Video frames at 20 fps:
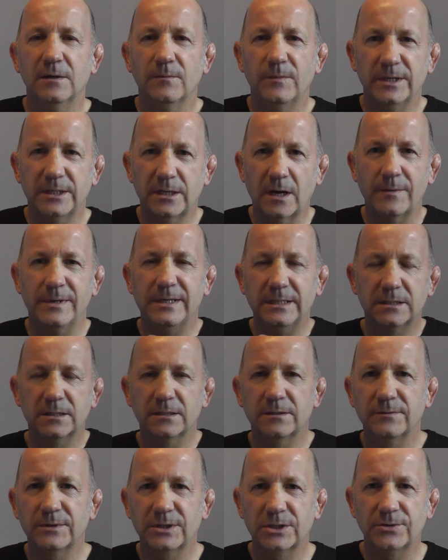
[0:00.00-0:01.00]
We go into
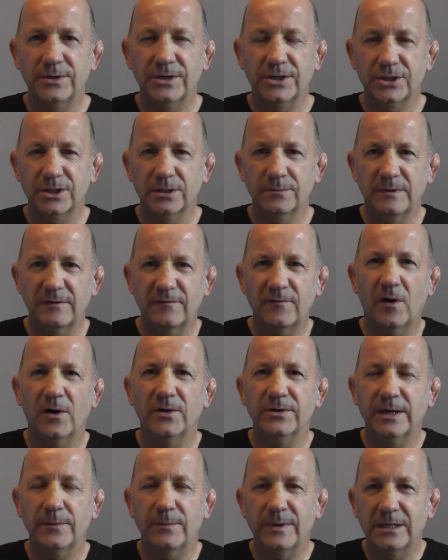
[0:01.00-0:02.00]
the restriction and we
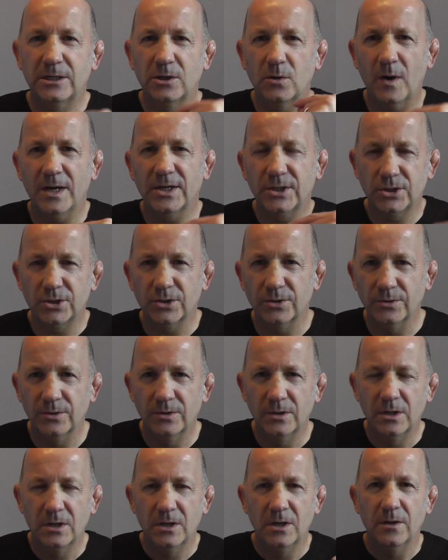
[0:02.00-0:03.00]
find that we question
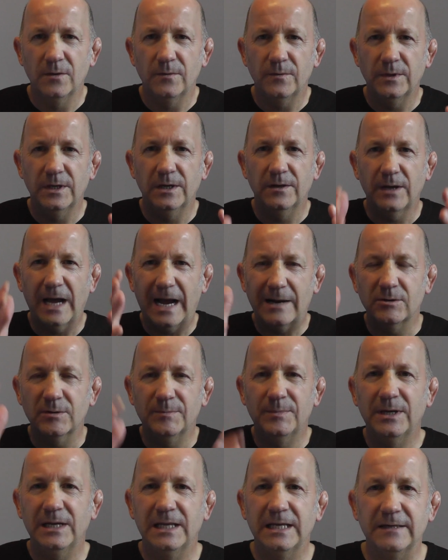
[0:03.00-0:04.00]
our
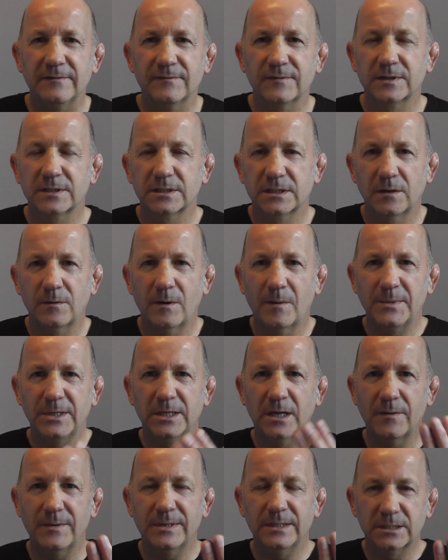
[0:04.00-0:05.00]
beliefs. So when we
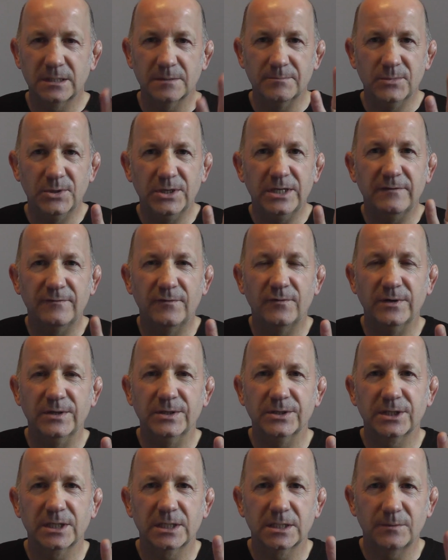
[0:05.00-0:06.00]
go into money, for
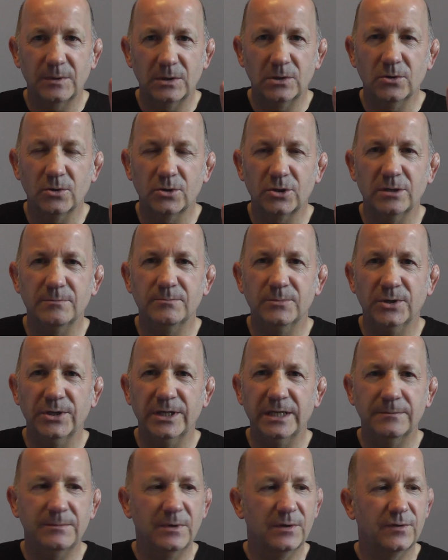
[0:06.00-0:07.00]
instance, we look at
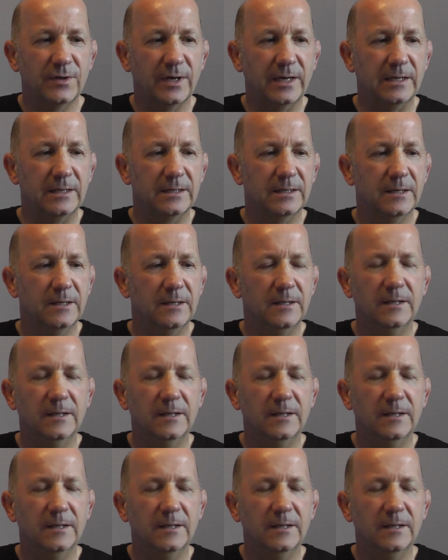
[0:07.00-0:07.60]
money and we think,